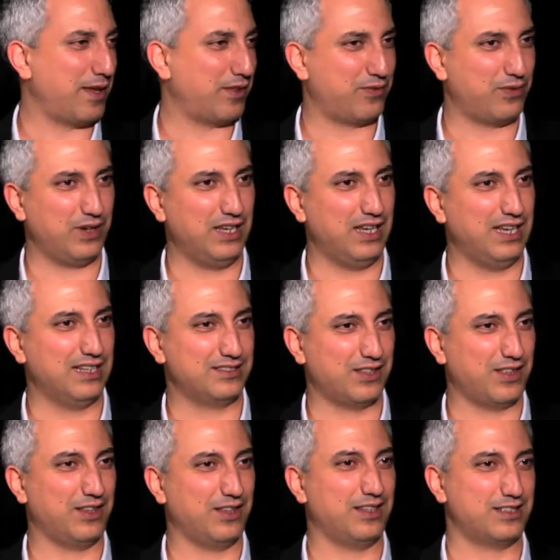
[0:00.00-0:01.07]
it for about 3 years, so
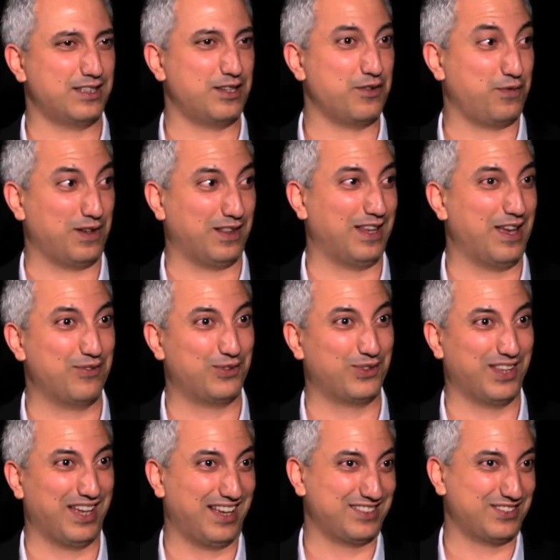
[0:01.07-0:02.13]
there's a different level
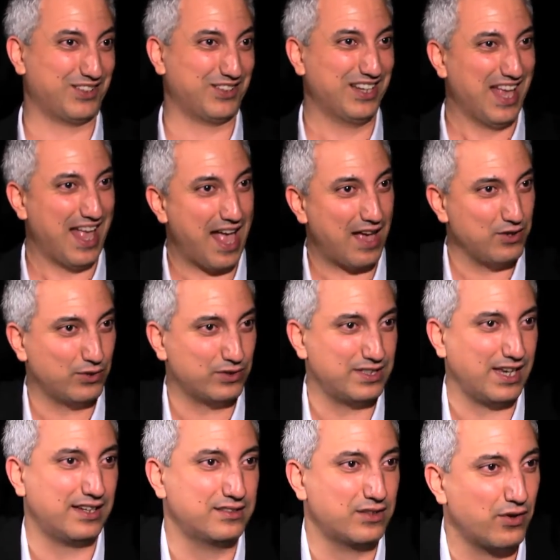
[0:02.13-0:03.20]
there. So how are your
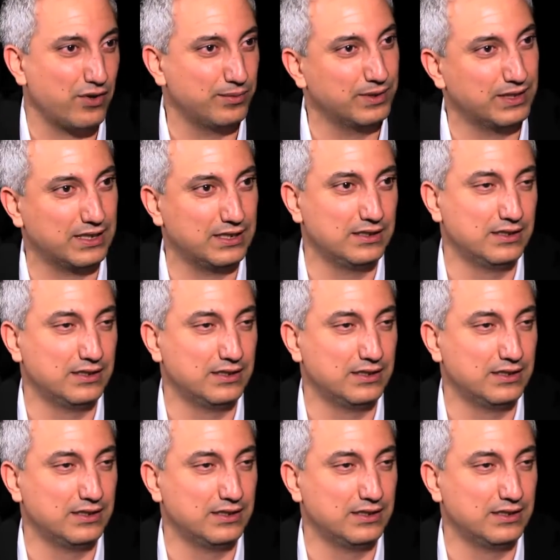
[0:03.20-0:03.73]
techs going with it?